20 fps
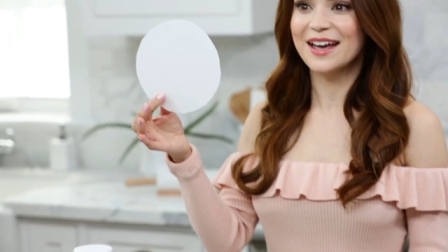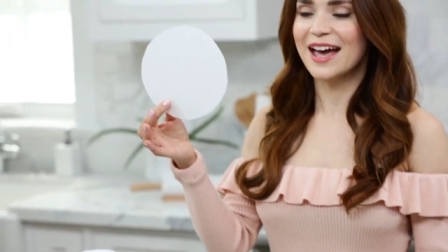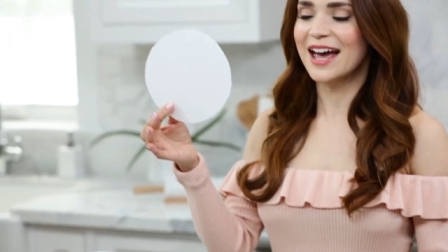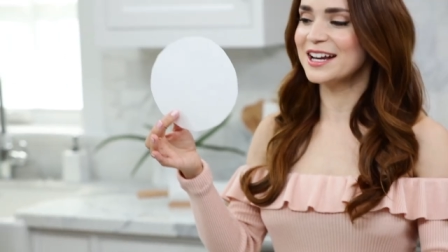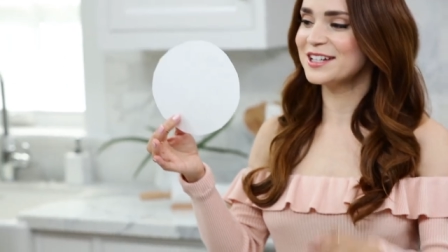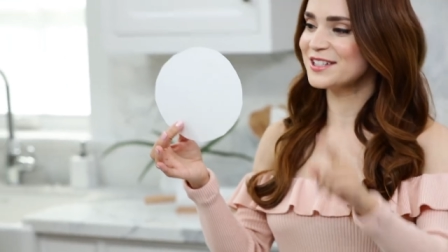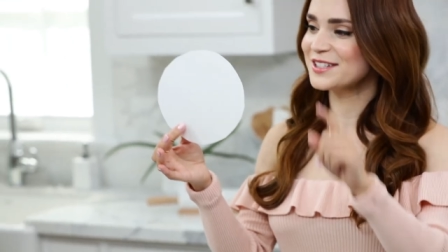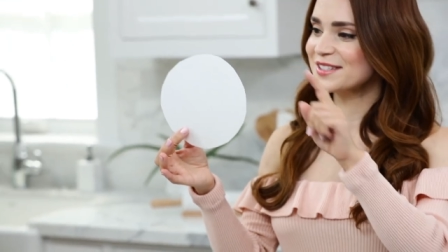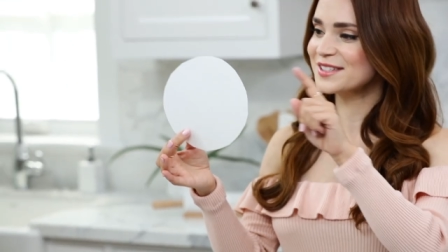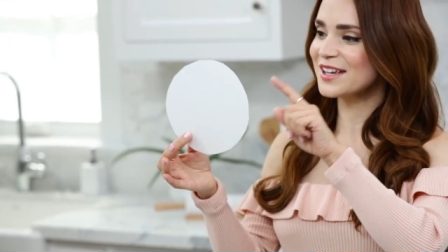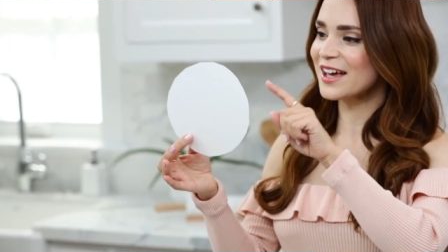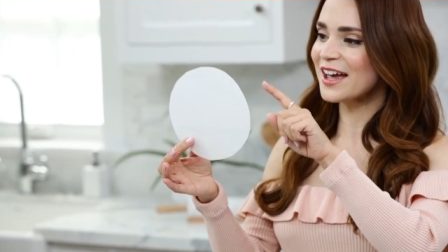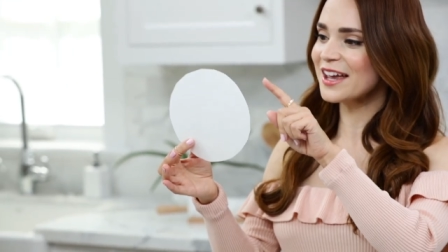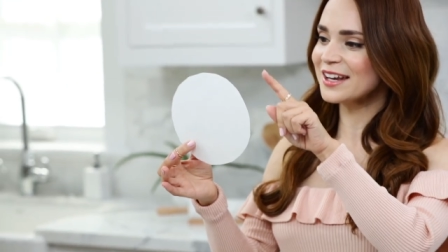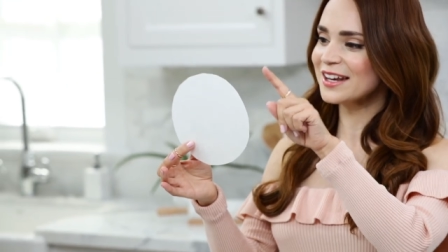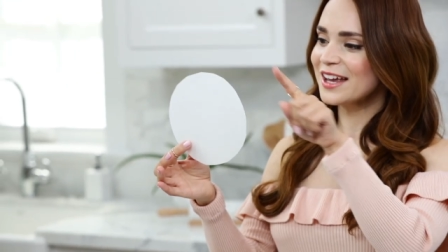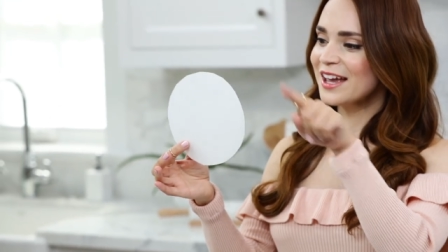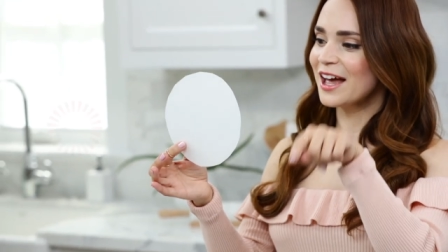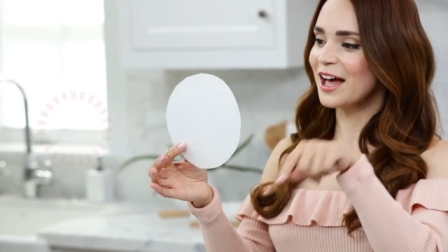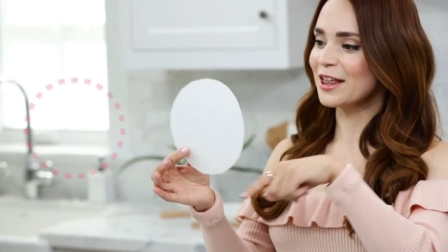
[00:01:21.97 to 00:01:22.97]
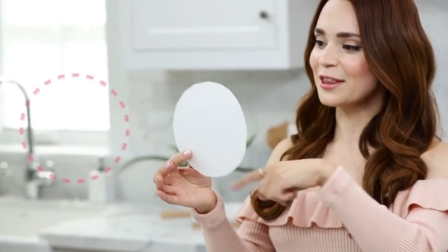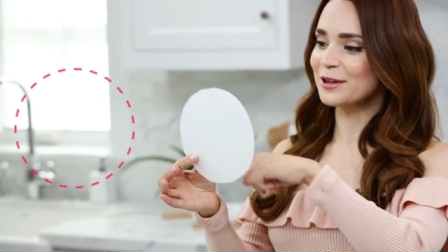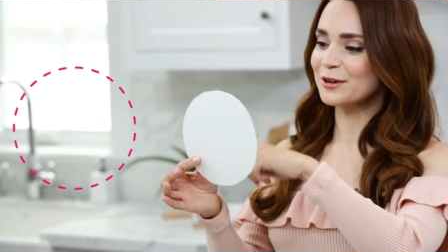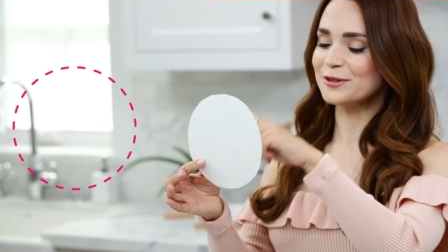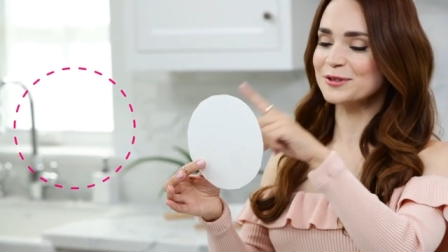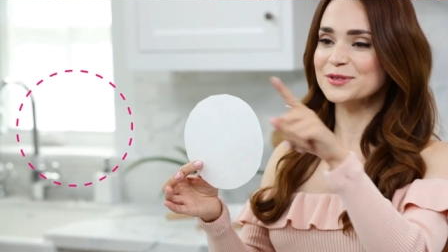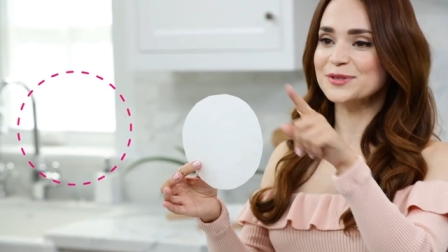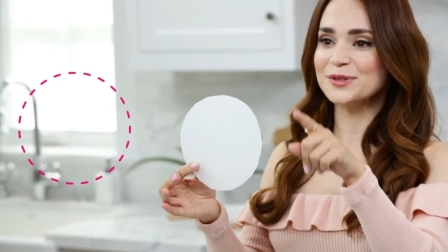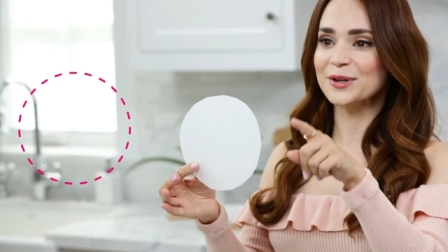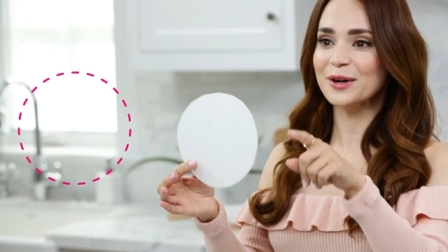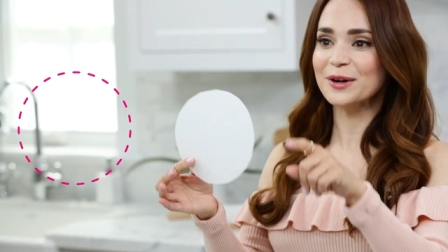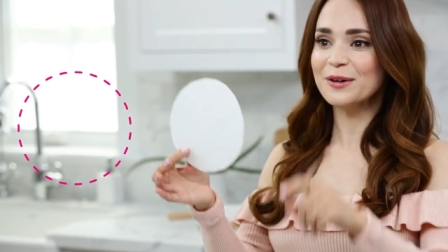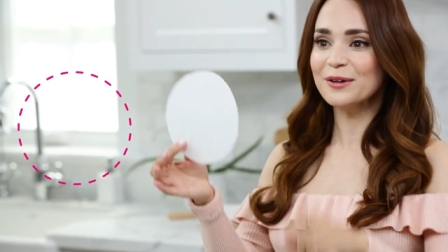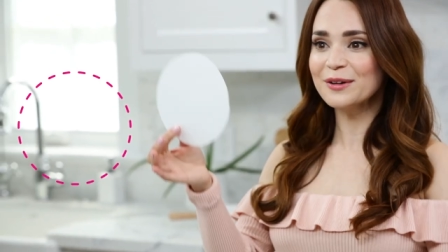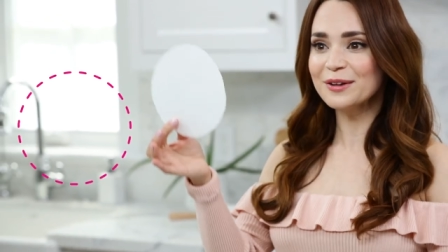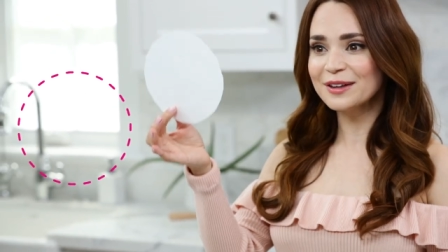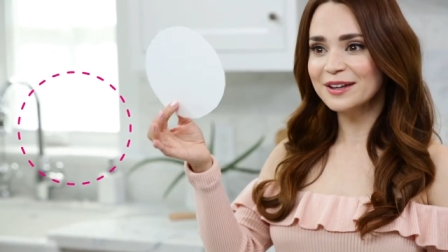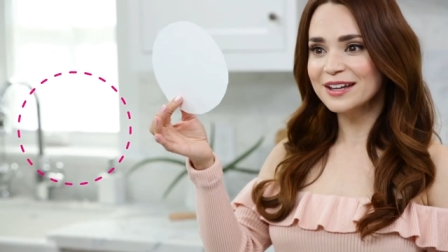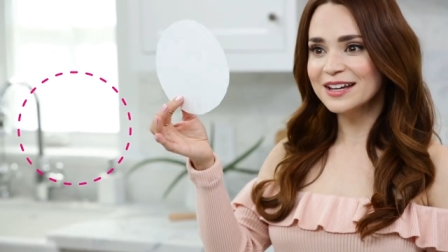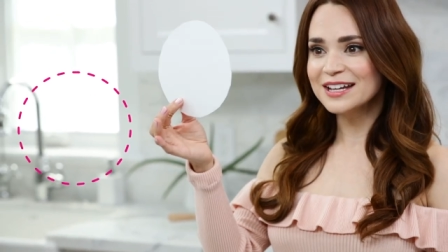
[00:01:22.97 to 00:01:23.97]
I just cut a little
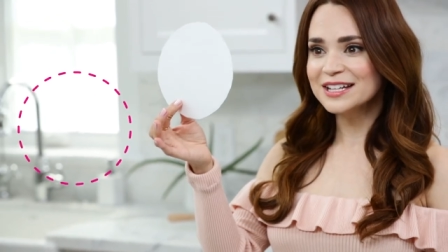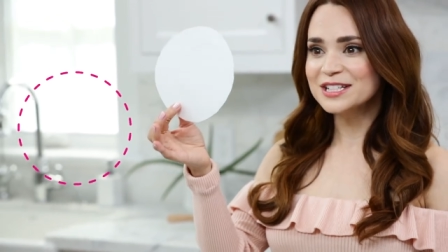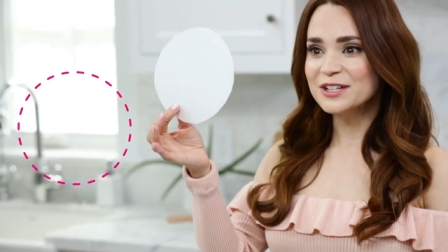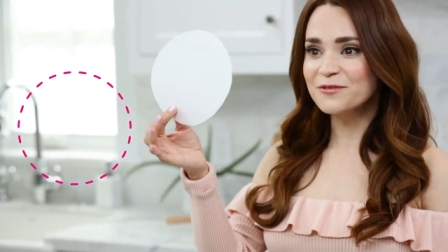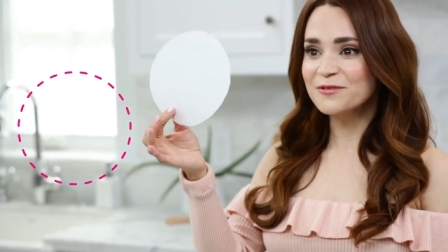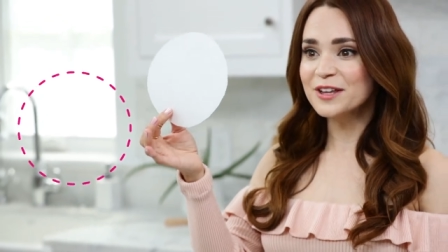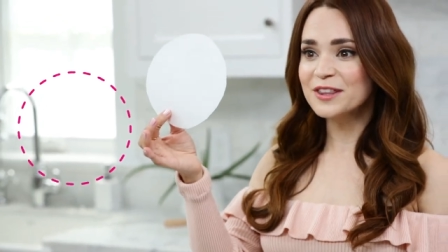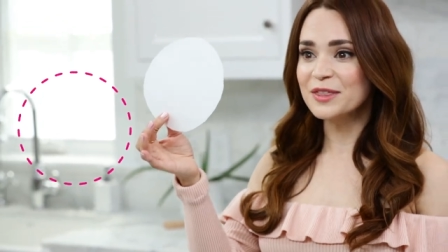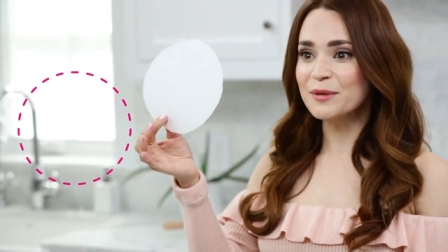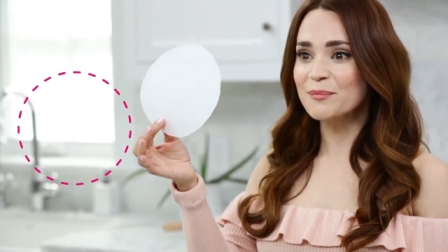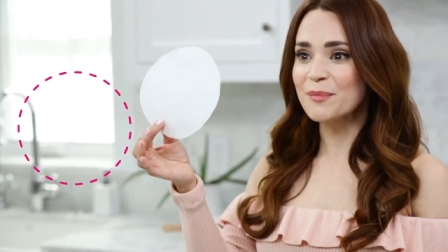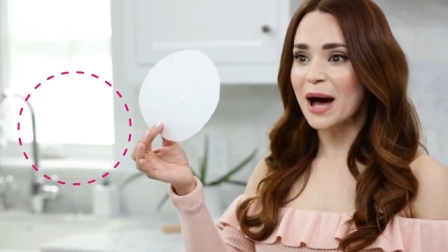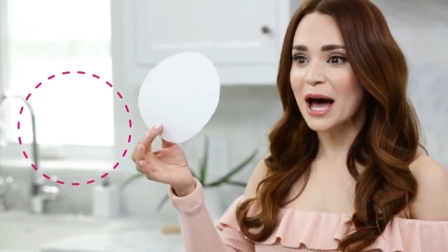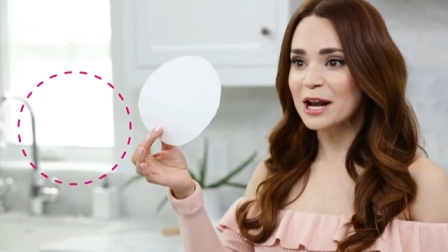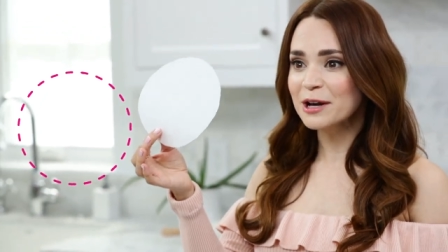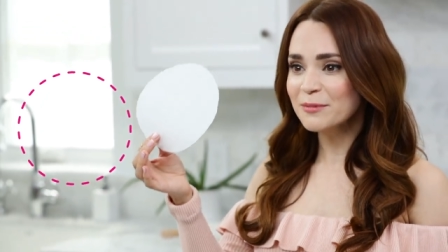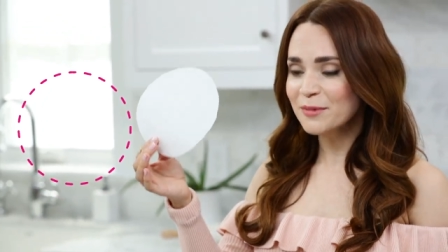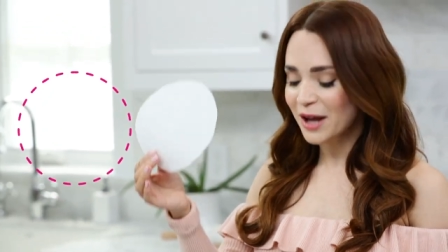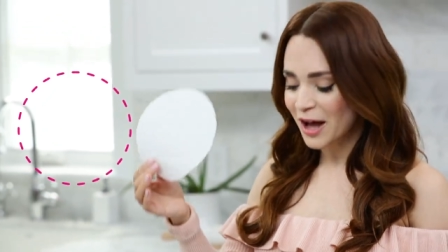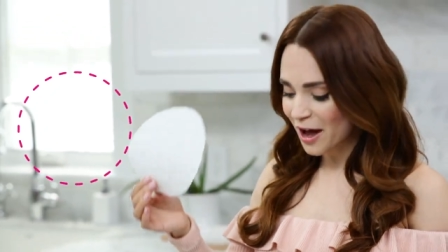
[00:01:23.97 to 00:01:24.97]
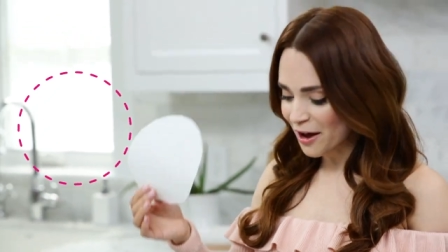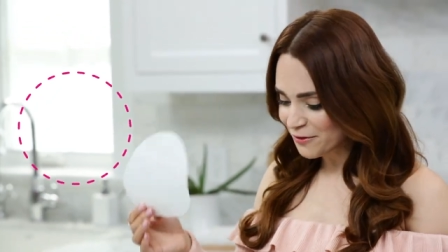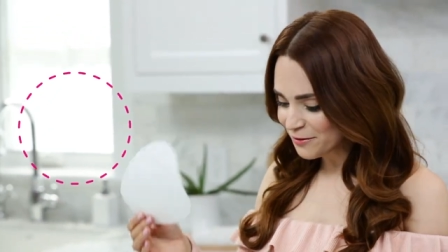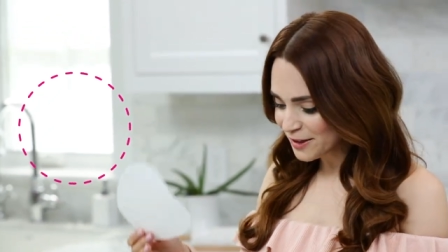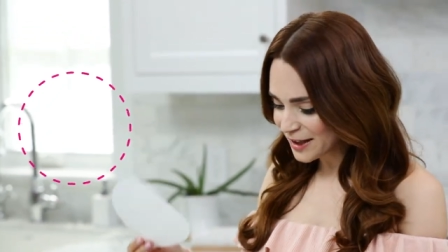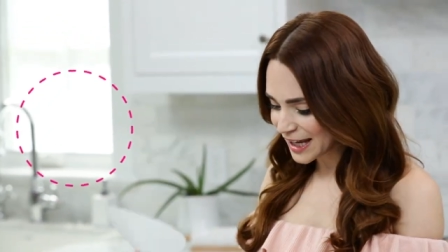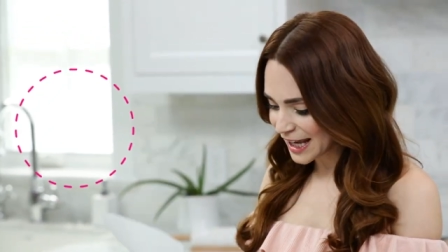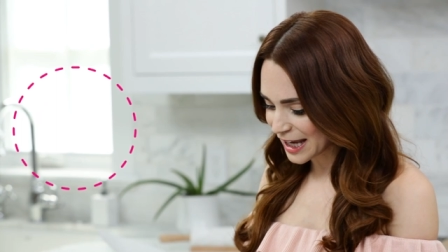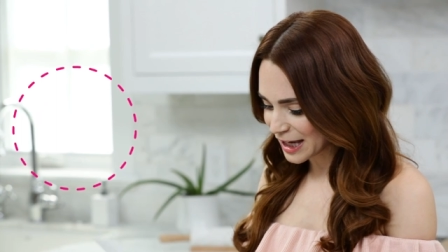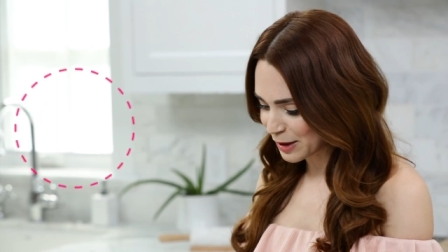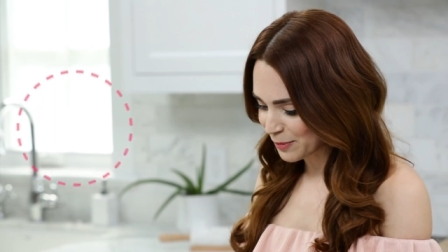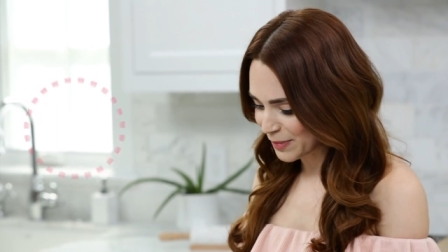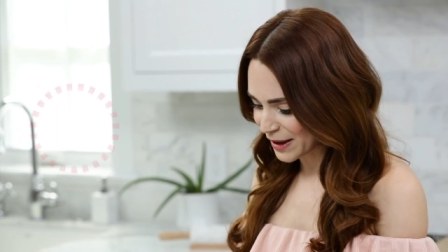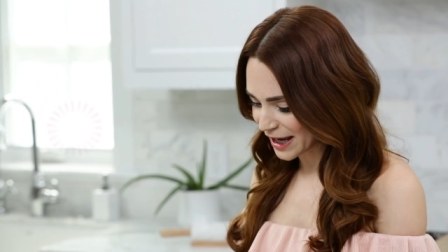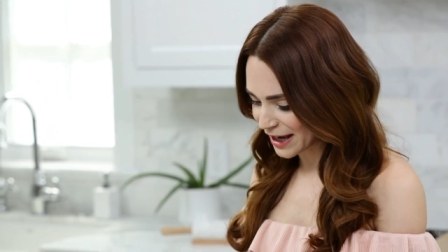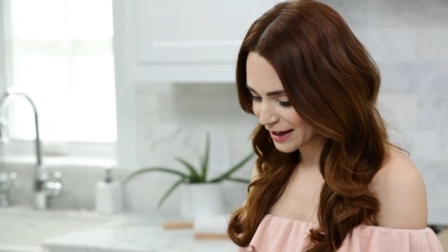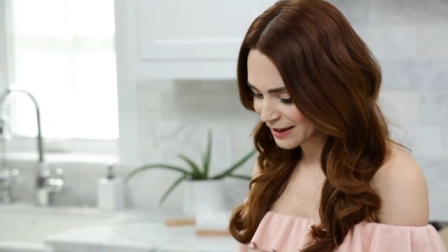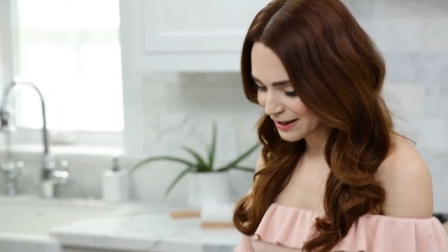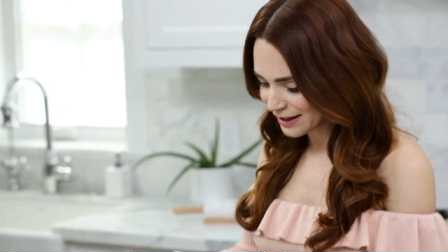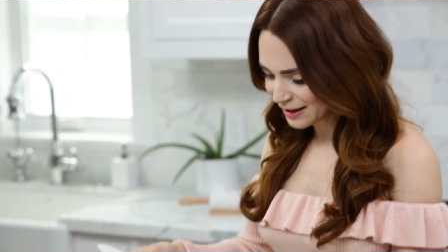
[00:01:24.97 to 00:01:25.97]
circle to fit the bottom of the cake
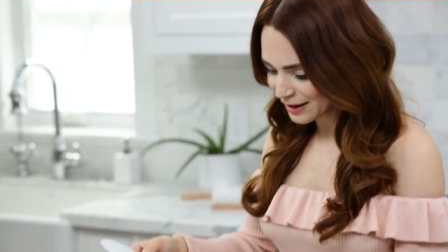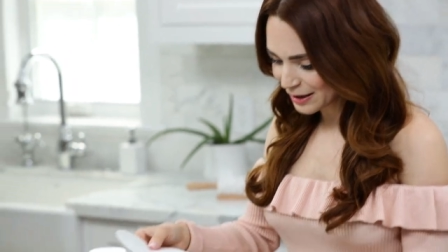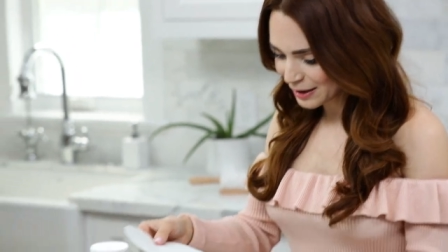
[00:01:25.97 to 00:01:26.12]
pan,